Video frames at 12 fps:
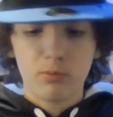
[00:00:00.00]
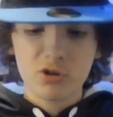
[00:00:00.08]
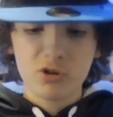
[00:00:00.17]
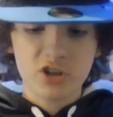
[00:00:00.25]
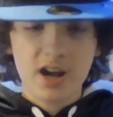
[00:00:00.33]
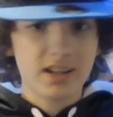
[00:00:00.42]

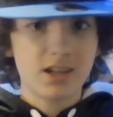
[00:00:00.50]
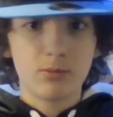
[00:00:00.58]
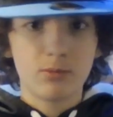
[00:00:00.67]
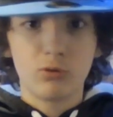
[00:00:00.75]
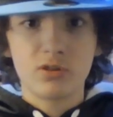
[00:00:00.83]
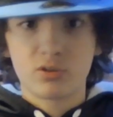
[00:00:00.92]
Plus, Jahad
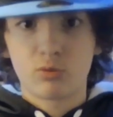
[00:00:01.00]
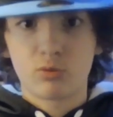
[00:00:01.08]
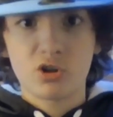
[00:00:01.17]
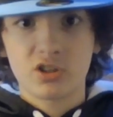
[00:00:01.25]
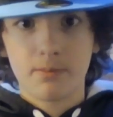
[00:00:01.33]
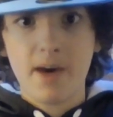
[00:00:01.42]
Campbell is a
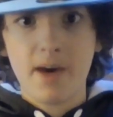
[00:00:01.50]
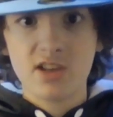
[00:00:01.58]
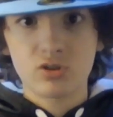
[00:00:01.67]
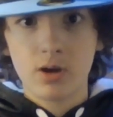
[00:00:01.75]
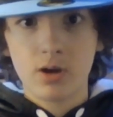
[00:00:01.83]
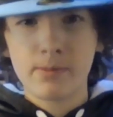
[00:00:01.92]
rushing the
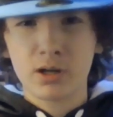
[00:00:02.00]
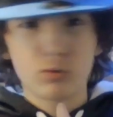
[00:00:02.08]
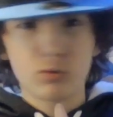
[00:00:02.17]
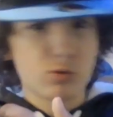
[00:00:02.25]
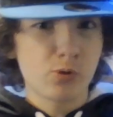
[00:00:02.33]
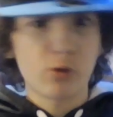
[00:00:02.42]
passer linebacker,
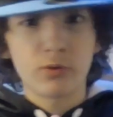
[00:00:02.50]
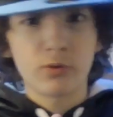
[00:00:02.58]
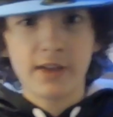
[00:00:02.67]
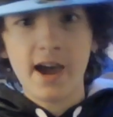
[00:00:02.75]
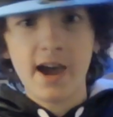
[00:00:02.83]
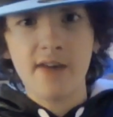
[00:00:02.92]
which we don't
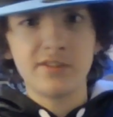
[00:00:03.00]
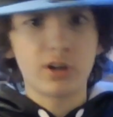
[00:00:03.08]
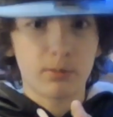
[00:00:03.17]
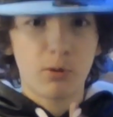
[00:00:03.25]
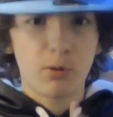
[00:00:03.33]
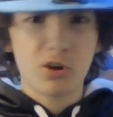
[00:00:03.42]
really have.
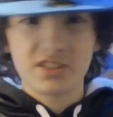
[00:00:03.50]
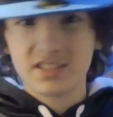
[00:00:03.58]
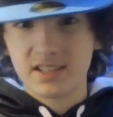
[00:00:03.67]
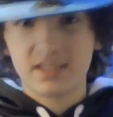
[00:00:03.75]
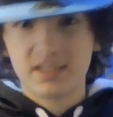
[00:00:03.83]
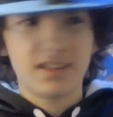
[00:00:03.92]
Derek Barnes
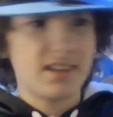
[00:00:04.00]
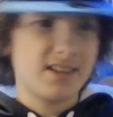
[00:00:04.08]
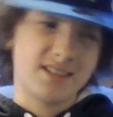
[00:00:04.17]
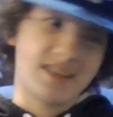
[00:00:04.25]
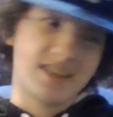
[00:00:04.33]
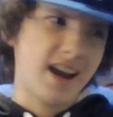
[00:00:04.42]

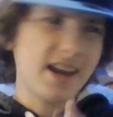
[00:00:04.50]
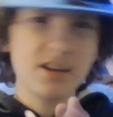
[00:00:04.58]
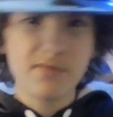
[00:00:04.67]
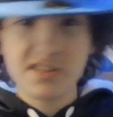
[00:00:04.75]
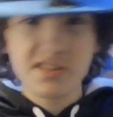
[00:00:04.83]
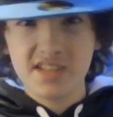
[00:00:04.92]
kind
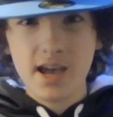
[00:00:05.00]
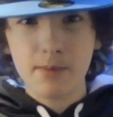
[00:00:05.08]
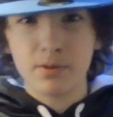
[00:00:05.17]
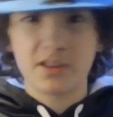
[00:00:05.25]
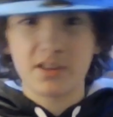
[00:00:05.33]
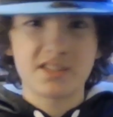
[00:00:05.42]
of is
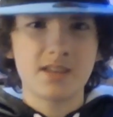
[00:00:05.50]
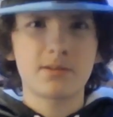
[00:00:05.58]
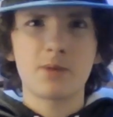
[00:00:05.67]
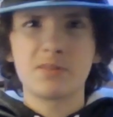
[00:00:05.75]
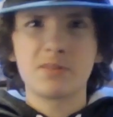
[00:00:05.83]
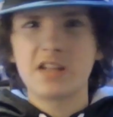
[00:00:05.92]
that, but at the same
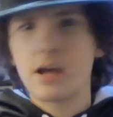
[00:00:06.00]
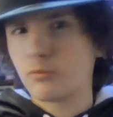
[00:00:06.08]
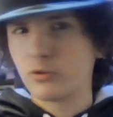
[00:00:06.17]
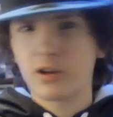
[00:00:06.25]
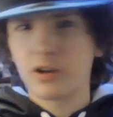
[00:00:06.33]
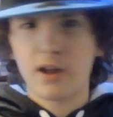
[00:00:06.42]
time, he's not
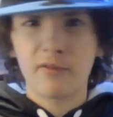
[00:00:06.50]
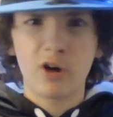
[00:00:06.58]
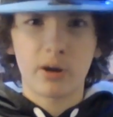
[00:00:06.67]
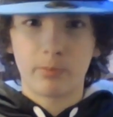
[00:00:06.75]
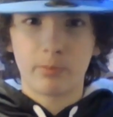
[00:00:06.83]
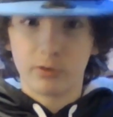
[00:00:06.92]
really don't have a
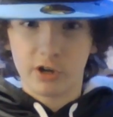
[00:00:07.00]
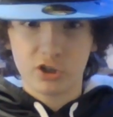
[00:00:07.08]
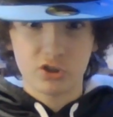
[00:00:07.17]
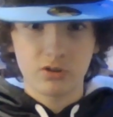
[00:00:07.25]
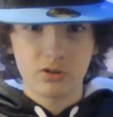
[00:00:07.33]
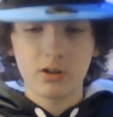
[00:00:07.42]
lot of
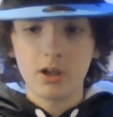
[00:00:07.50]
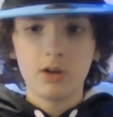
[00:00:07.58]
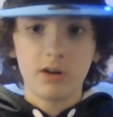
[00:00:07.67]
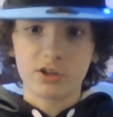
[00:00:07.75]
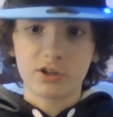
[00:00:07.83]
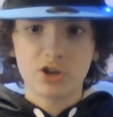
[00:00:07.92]
production
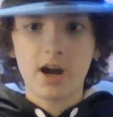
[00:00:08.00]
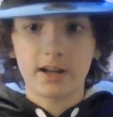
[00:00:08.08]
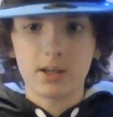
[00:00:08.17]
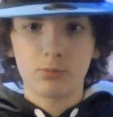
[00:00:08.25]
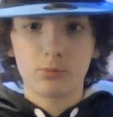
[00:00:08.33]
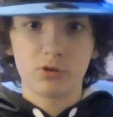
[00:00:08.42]
like Jahad
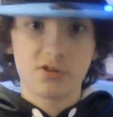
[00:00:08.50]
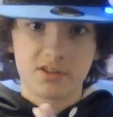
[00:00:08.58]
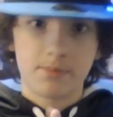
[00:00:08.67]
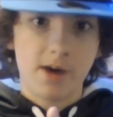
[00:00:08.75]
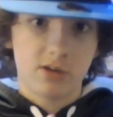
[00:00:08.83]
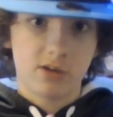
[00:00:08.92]
Campbell does
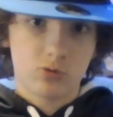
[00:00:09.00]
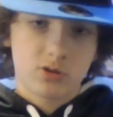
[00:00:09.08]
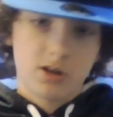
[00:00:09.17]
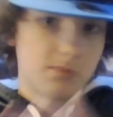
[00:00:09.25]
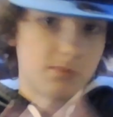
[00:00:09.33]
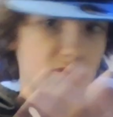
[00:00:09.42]
in the pass rush
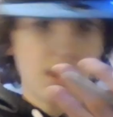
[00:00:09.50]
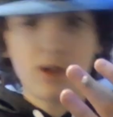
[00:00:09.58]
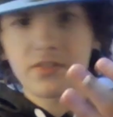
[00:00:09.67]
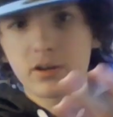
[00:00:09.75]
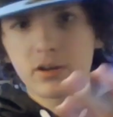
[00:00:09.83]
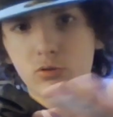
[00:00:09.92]
game. So I
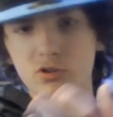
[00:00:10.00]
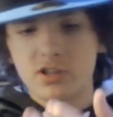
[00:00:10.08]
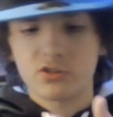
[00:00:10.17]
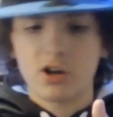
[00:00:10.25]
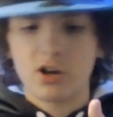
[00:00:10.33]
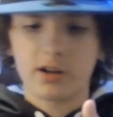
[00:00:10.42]
don't think it rules
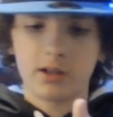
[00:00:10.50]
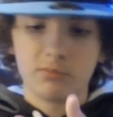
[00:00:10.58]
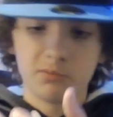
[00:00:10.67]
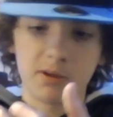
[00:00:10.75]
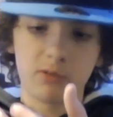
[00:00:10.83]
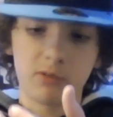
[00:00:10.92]
out Jahad
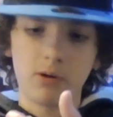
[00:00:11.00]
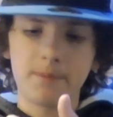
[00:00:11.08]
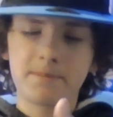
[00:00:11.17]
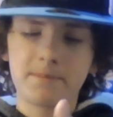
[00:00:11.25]
Campbell, by the way.